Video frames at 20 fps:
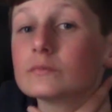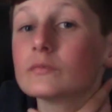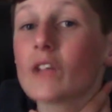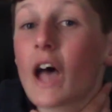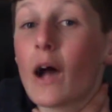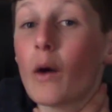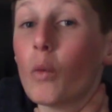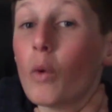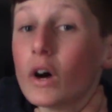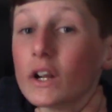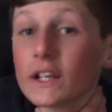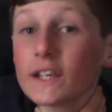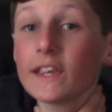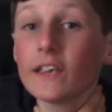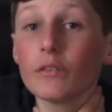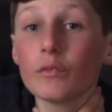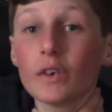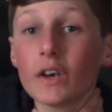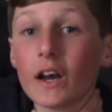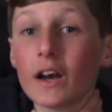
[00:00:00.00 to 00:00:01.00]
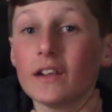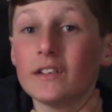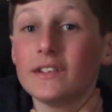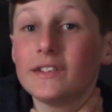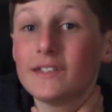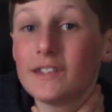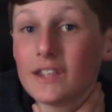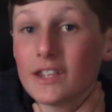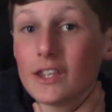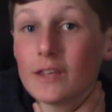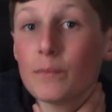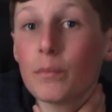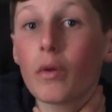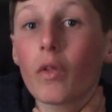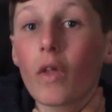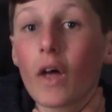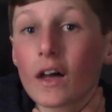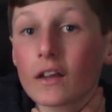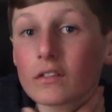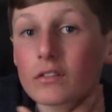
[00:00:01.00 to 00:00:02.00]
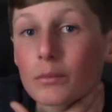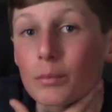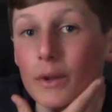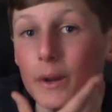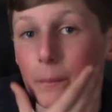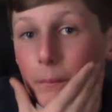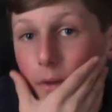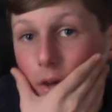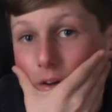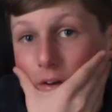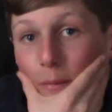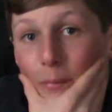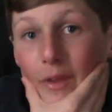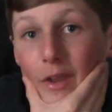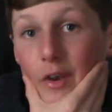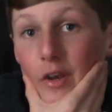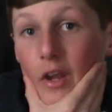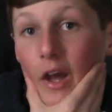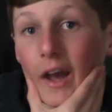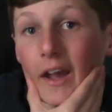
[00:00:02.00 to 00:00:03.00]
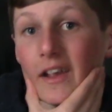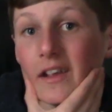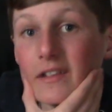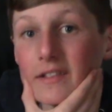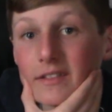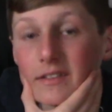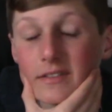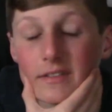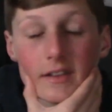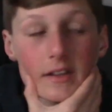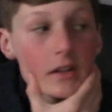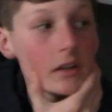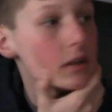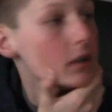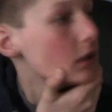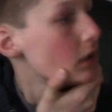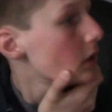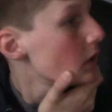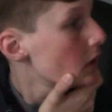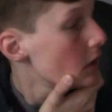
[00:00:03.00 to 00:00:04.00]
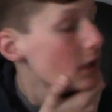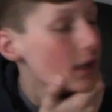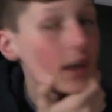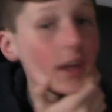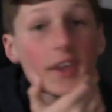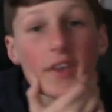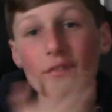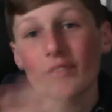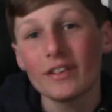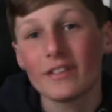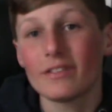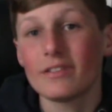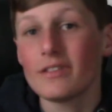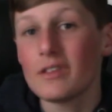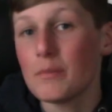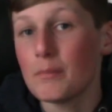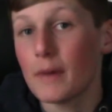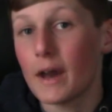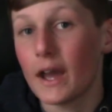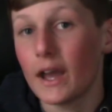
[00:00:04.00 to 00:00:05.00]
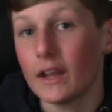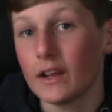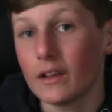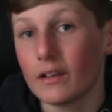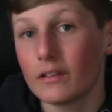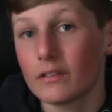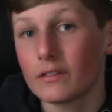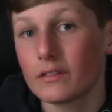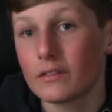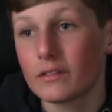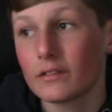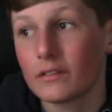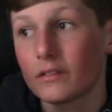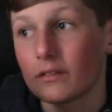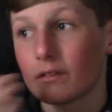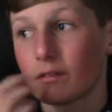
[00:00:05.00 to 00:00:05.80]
I want to give it a D plus, but I'm going to be nice and give it a C minus.